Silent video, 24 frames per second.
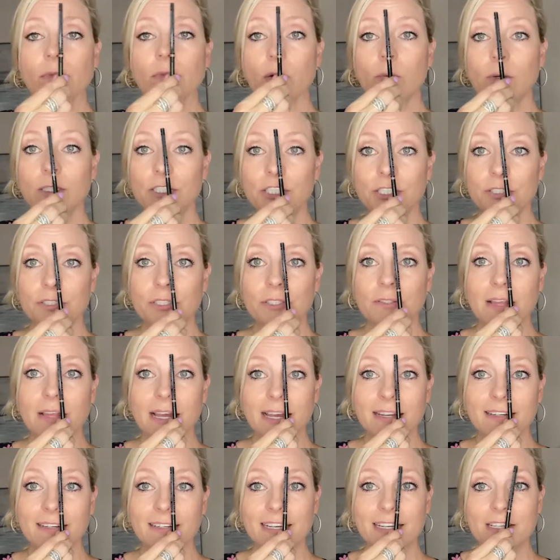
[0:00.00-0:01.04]
what you do
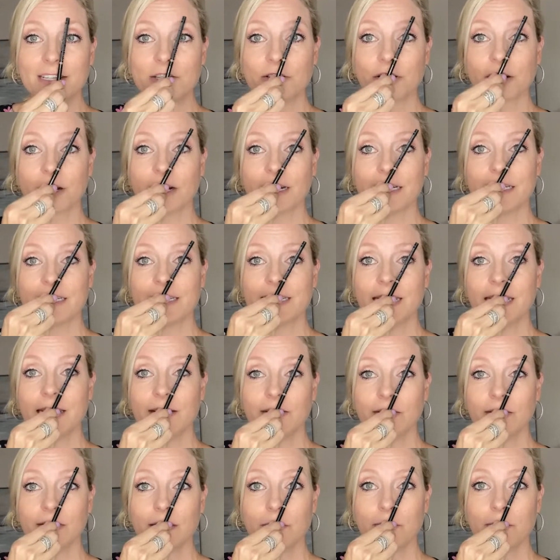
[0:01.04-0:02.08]
then is you're going to
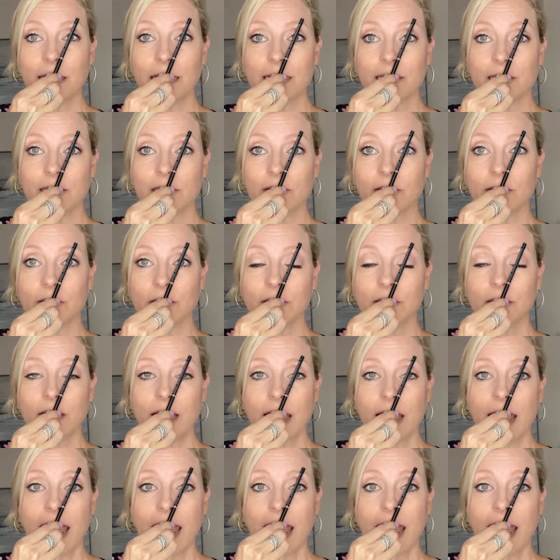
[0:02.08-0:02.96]
tilt the pencil